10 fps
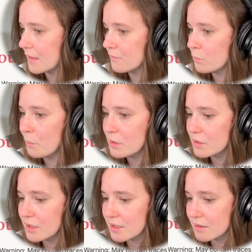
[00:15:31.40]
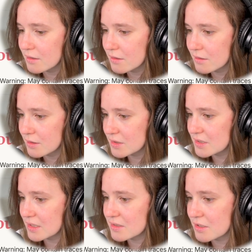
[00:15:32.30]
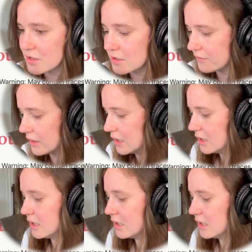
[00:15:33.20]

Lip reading: remember, like, this is like such a different